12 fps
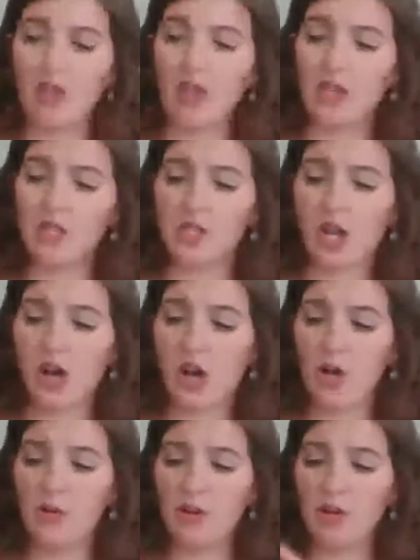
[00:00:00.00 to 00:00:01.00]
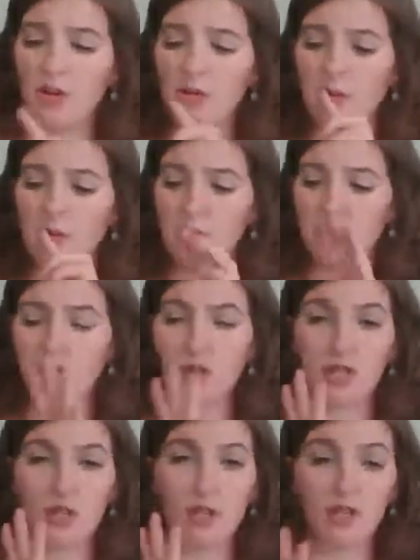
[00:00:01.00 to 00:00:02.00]
So
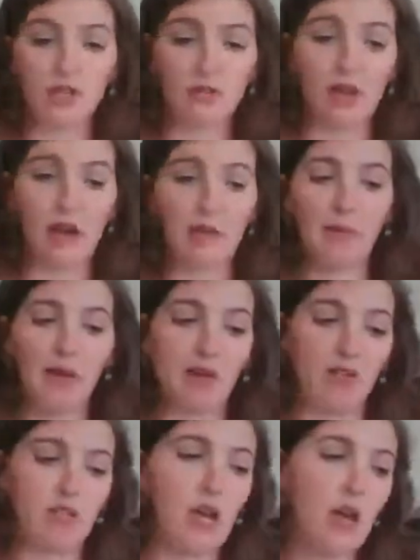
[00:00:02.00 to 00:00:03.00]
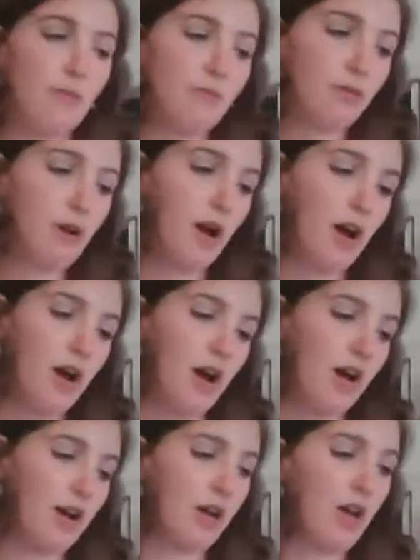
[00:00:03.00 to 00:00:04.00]
you can do nut butters,
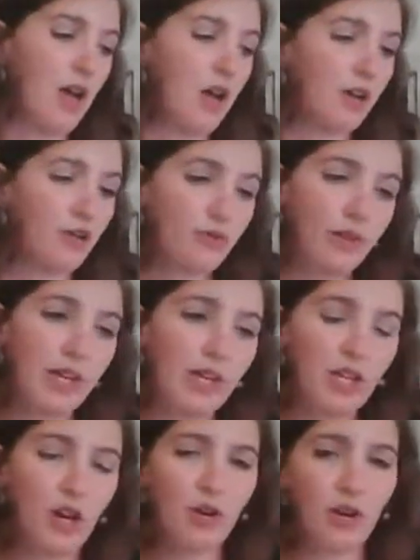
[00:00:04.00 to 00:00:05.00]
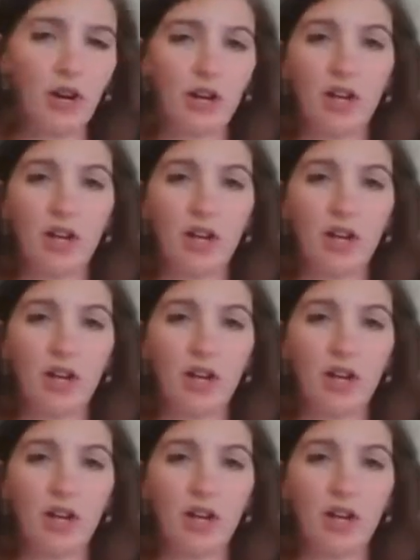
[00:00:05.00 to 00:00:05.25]
Greek yogurt.